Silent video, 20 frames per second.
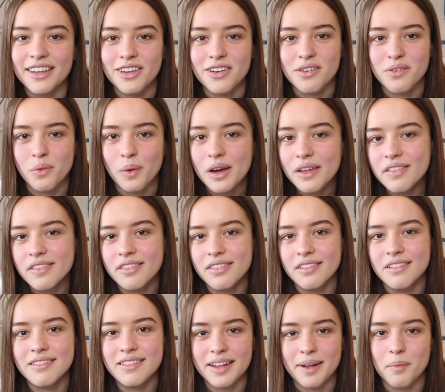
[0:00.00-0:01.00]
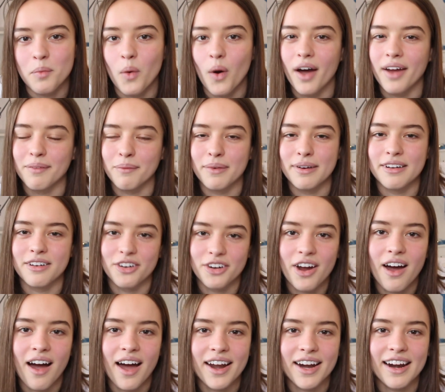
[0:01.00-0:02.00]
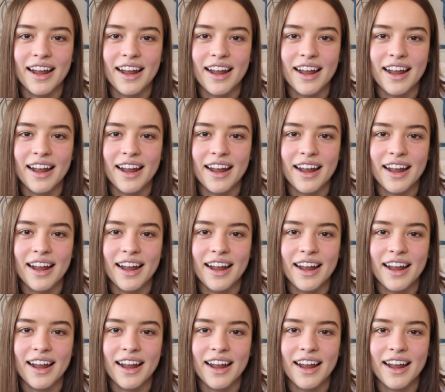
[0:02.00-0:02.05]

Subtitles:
you're with someone when you're not.